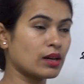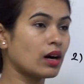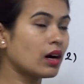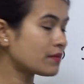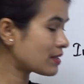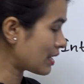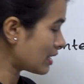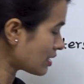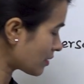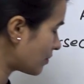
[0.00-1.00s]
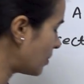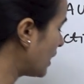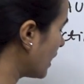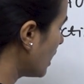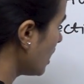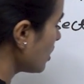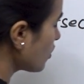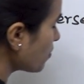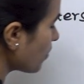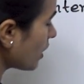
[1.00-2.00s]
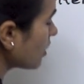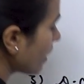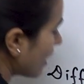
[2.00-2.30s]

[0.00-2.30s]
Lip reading: of set B. So pure